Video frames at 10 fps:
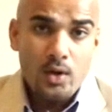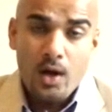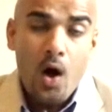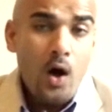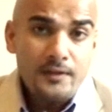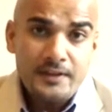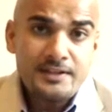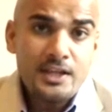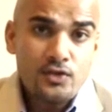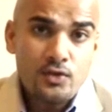All of these
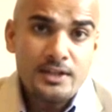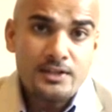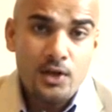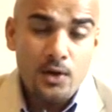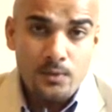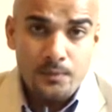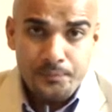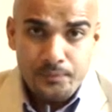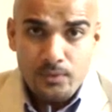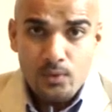things you need to know.
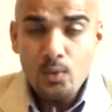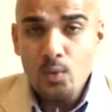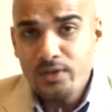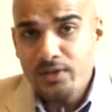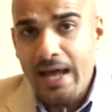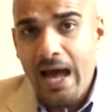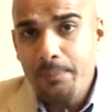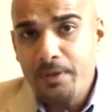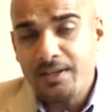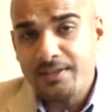What's going to
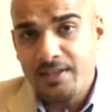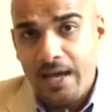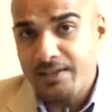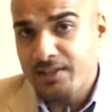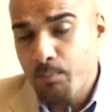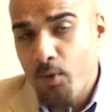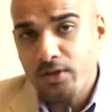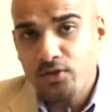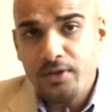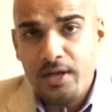happen is at some
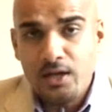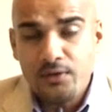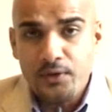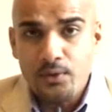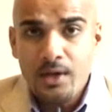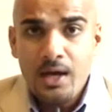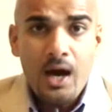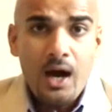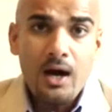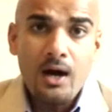point during the interview,
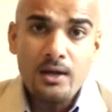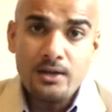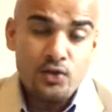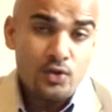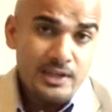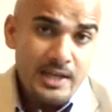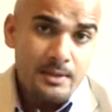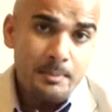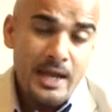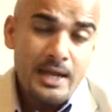usually at
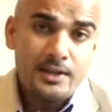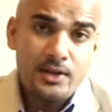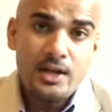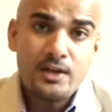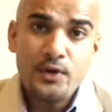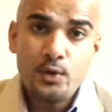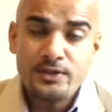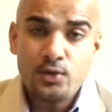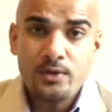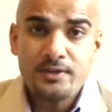the beginning, the interviewer
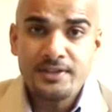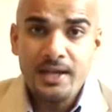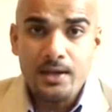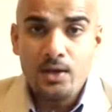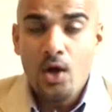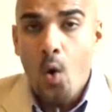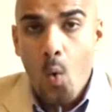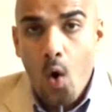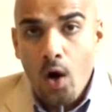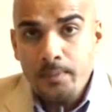is going to say,
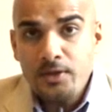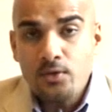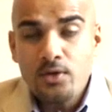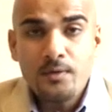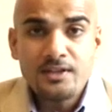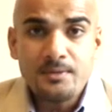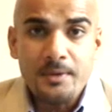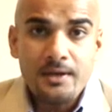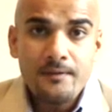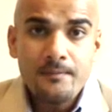walk me through your
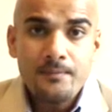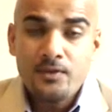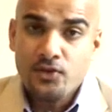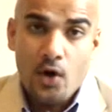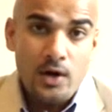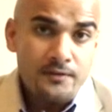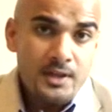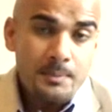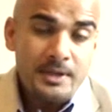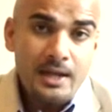resume, starting from
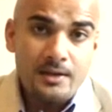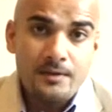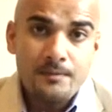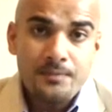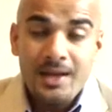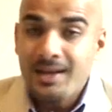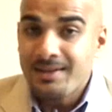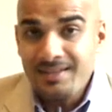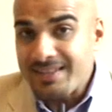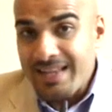the beginning.
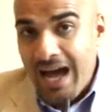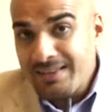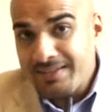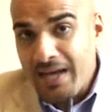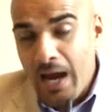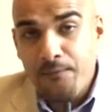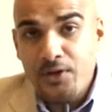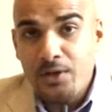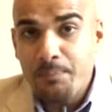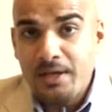This is not the time for
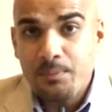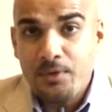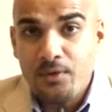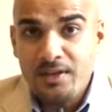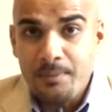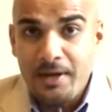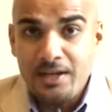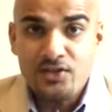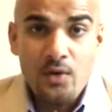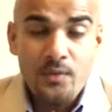you to pick up your resume and
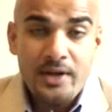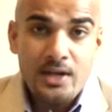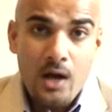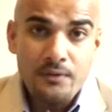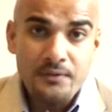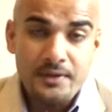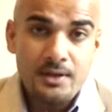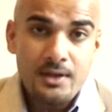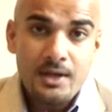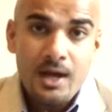start reading off of it.
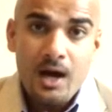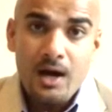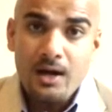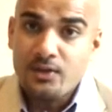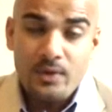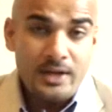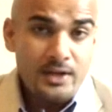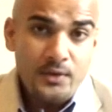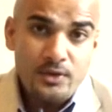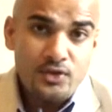The
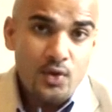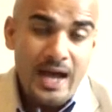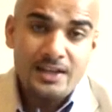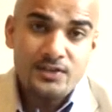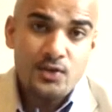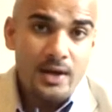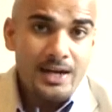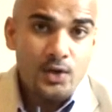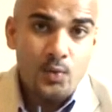interviewer is going to ask you a lot of